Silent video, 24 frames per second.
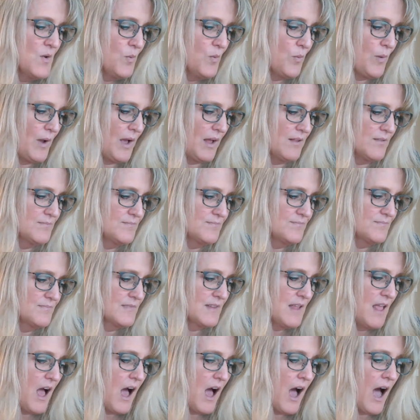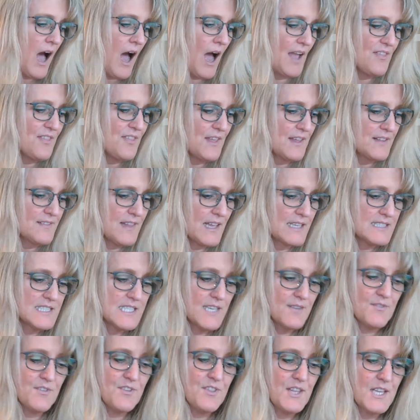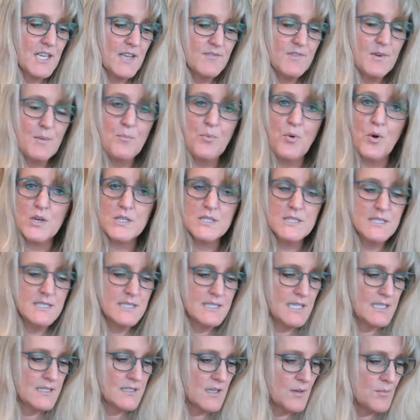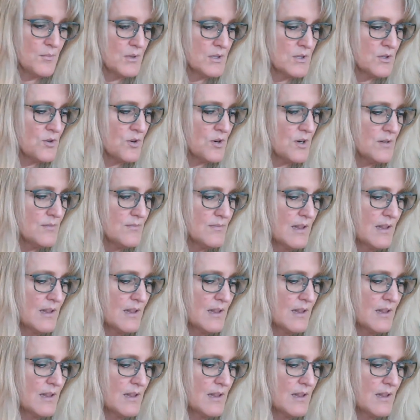Well, I think that's everything of importance, said Dumbledore.